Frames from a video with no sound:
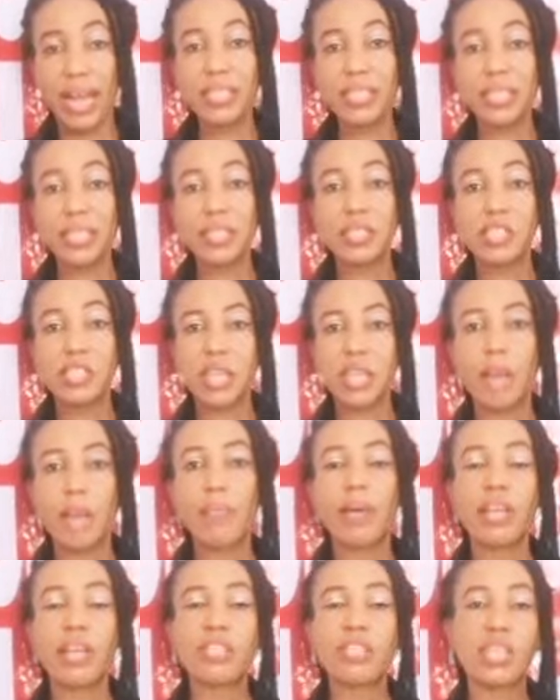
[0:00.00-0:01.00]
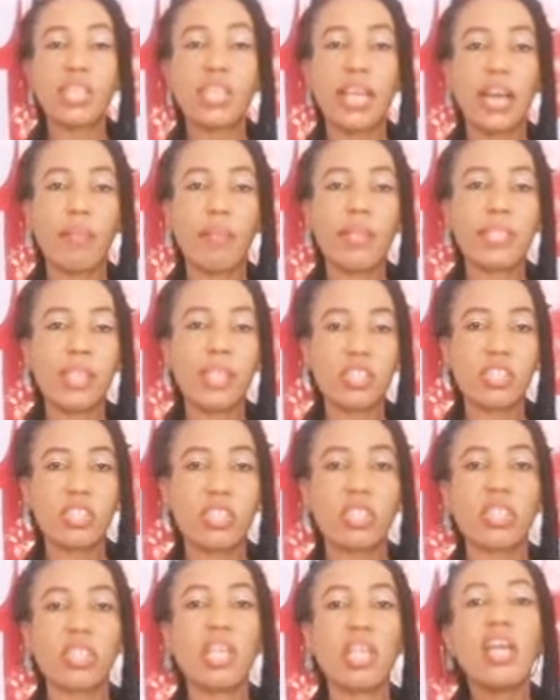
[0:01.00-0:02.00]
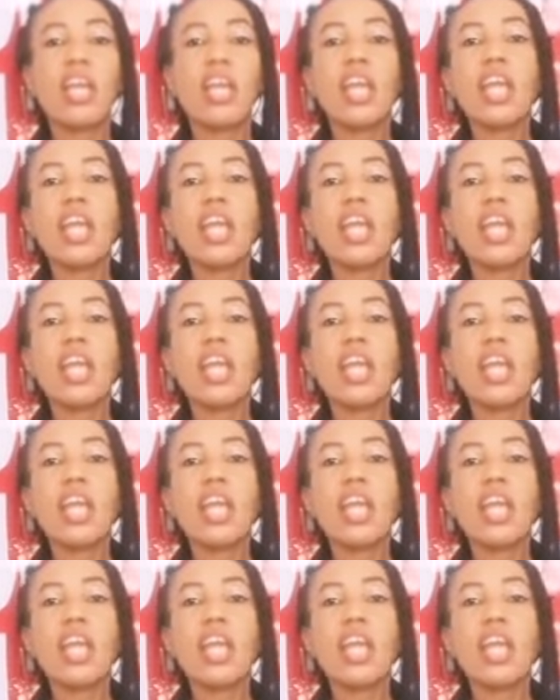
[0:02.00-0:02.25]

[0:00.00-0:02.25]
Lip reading: to ask, drop onto the comment section.